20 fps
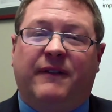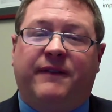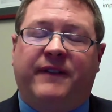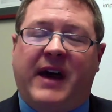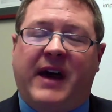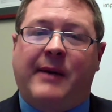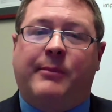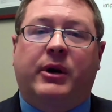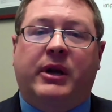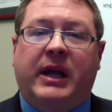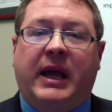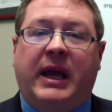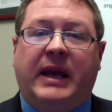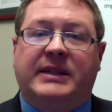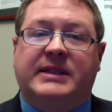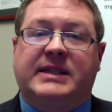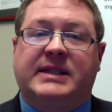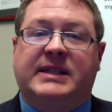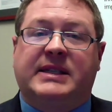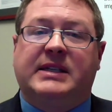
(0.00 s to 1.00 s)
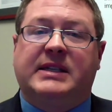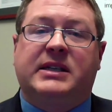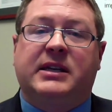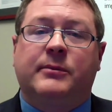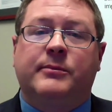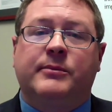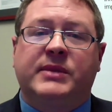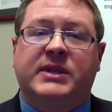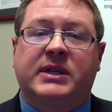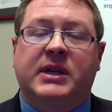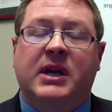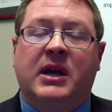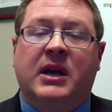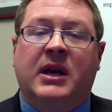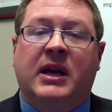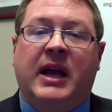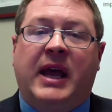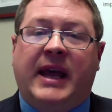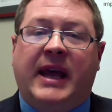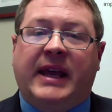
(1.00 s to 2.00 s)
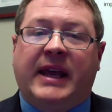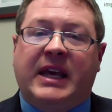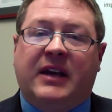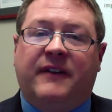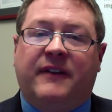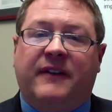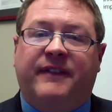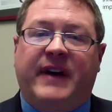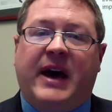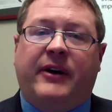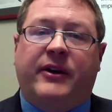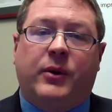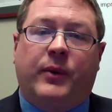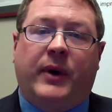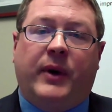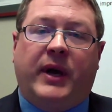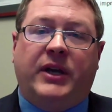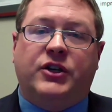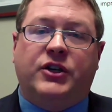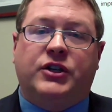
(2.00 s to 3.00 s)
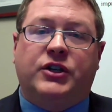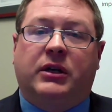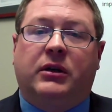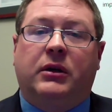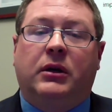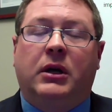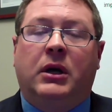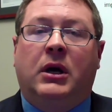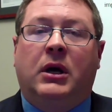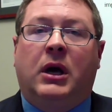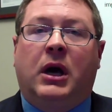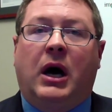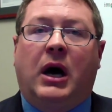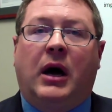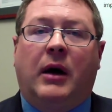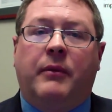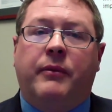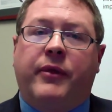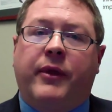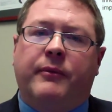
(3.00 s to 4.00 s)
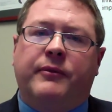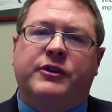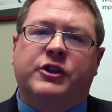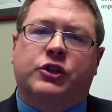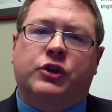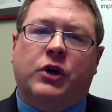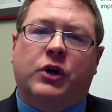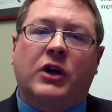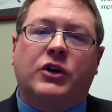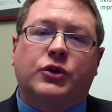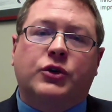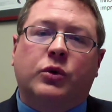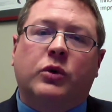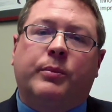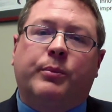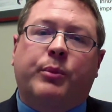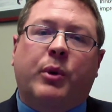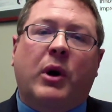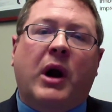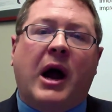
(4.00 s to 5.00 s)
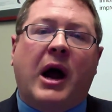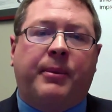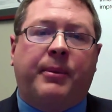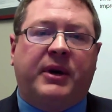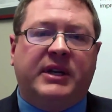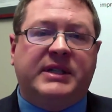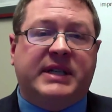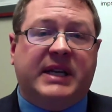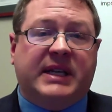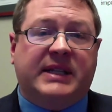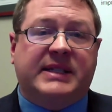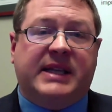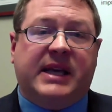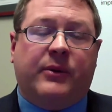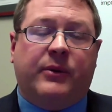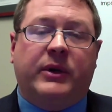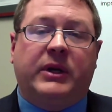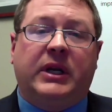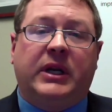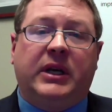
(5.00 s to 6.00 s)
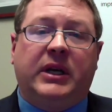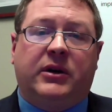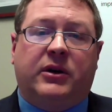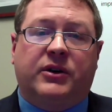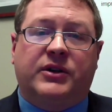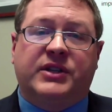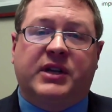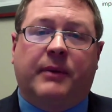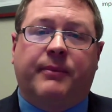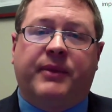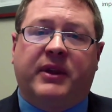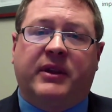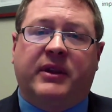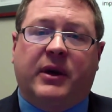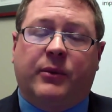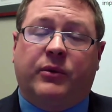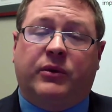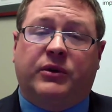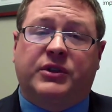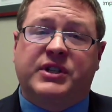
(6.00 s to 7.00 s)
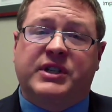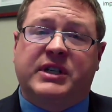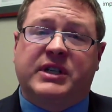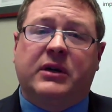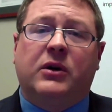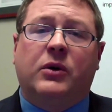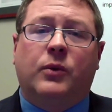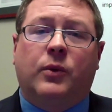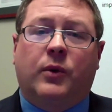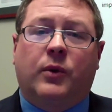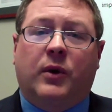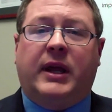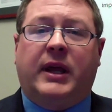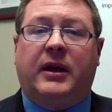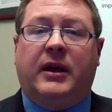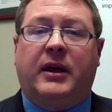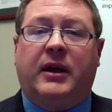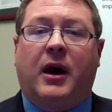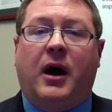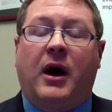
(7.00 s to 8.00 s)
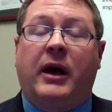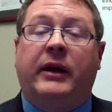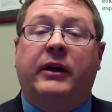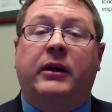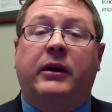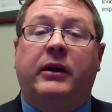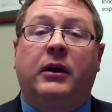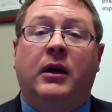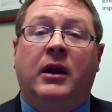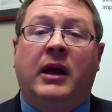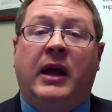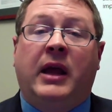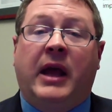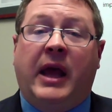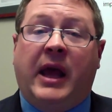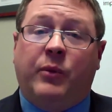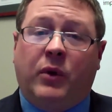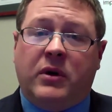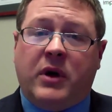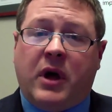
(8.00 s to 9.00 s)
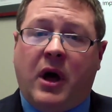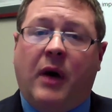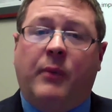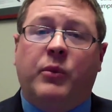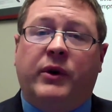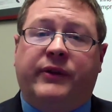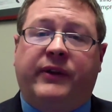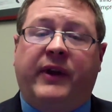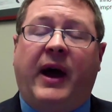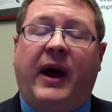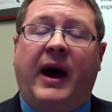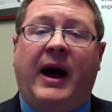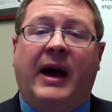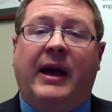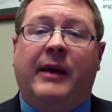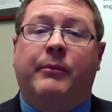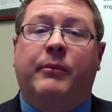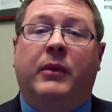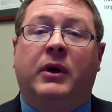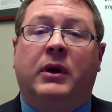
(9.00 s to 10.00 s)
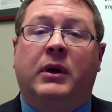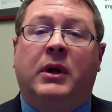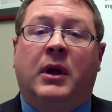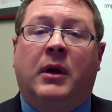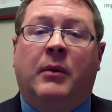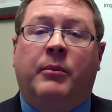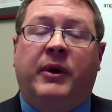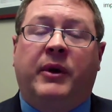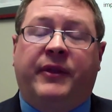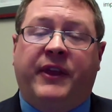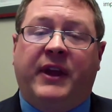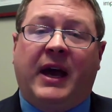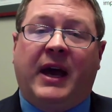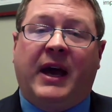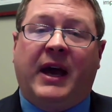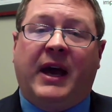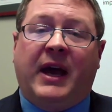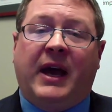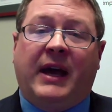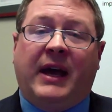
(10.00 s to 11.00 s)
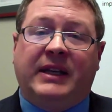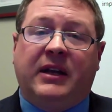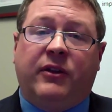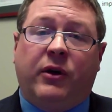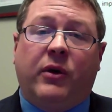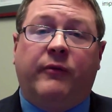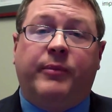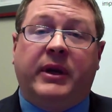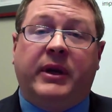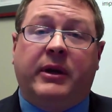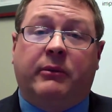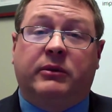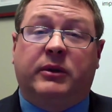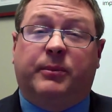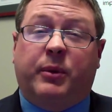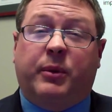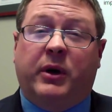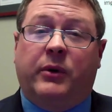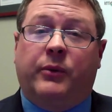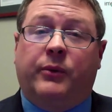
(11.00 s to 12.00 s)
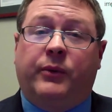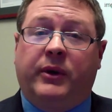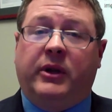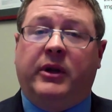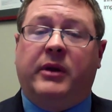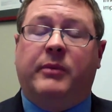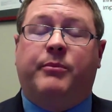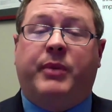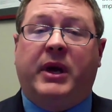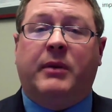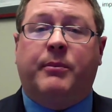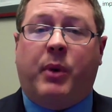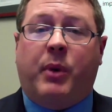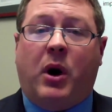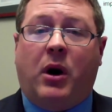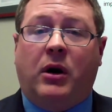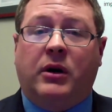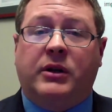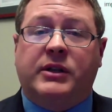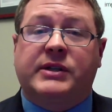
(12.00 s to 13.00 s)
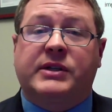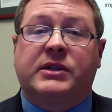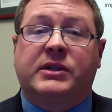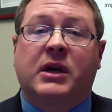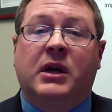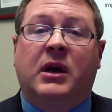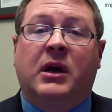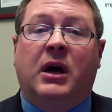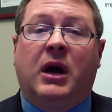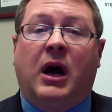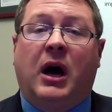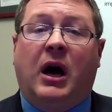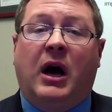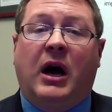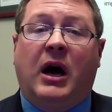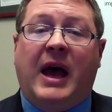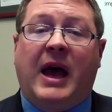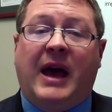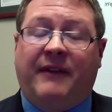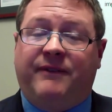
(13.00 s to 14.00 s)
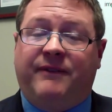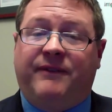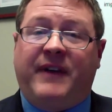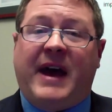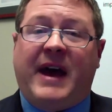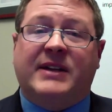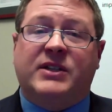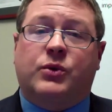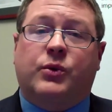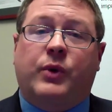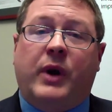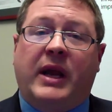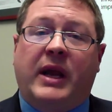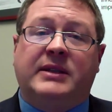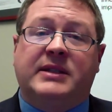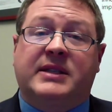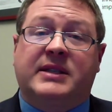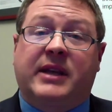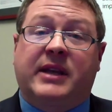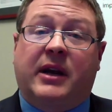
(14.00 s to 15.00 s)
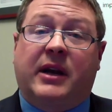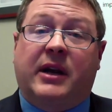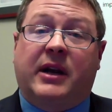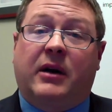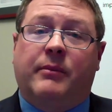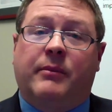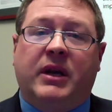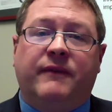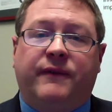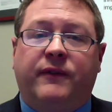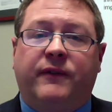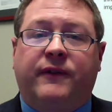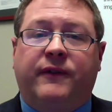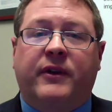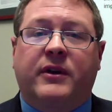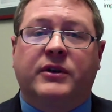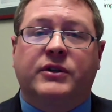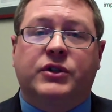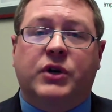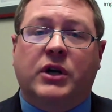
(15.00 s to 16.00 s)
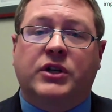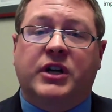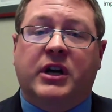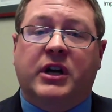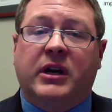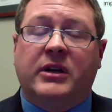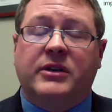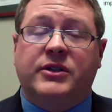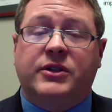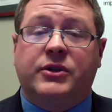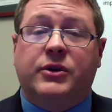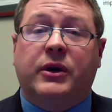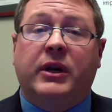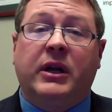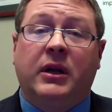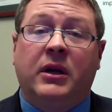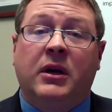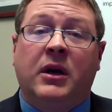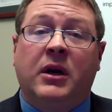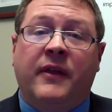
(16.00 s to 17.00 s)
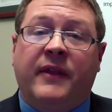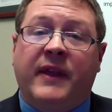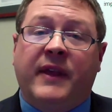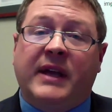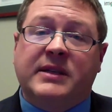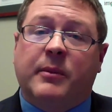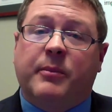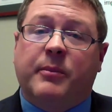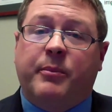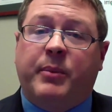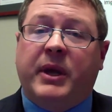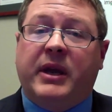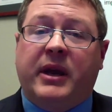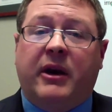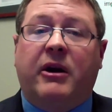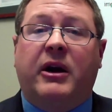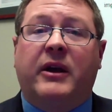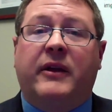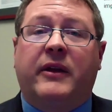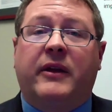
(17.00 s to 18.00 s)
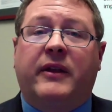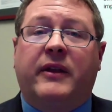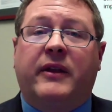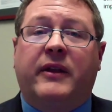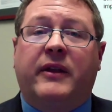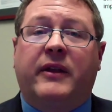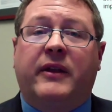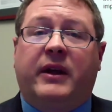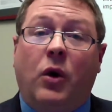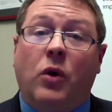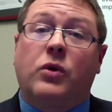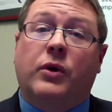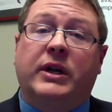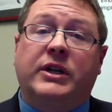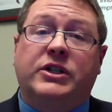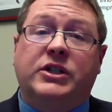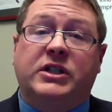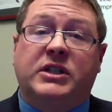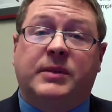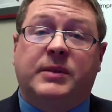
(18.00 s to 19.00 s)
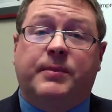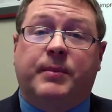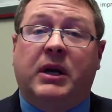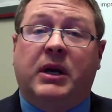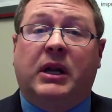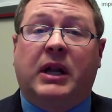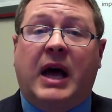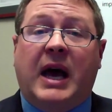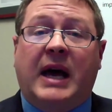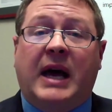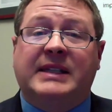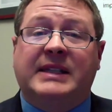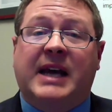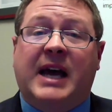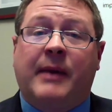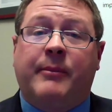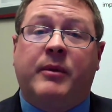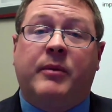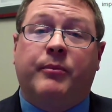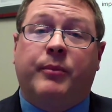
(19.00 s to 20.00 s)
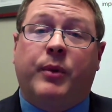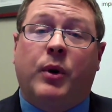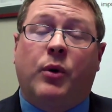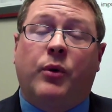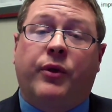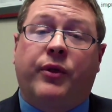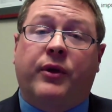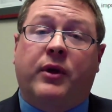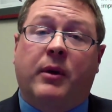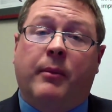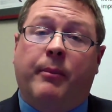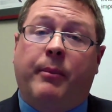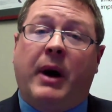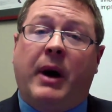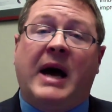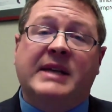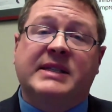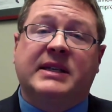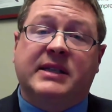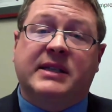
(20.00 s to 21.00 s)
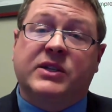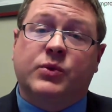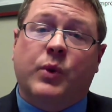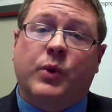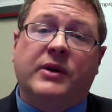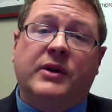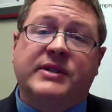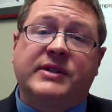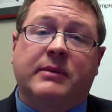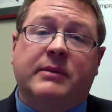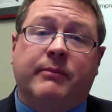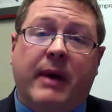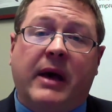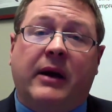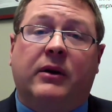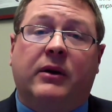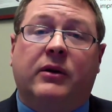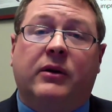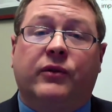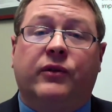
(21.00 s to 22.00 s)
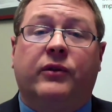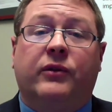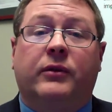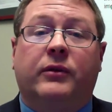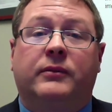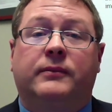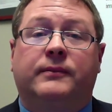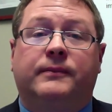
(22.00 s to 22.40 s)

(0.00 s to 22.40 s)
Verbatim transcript: fabricate systems and get evaluation. Uh, the structural property sets that we need are something that we're still working on and will come with time. But the idea, though, of being able to print really big parts uh, at fast rates that are meaningful for the construction industry that's a big area that Oak Ridge has spent a lot of time in both composites as well as in metals.